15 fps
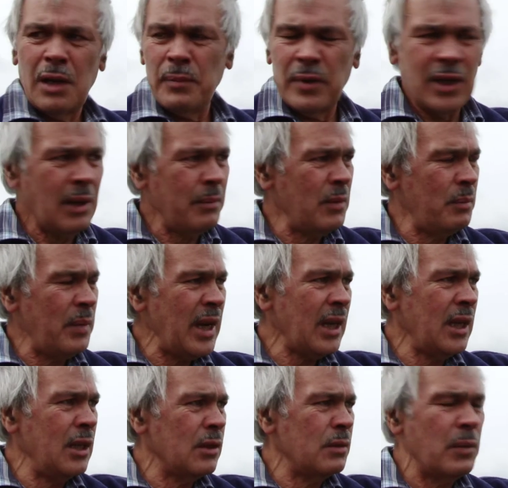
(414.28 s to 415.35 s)
be coming back
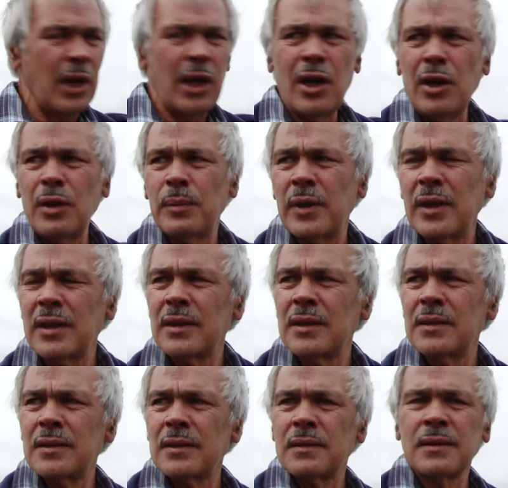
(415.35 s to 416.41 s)
here to my home.
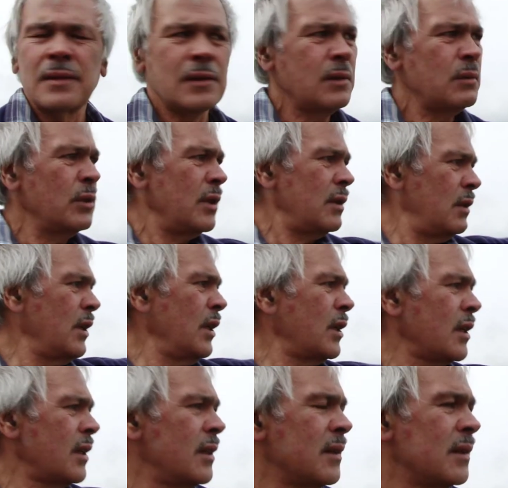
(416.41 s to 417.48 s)
Look at it.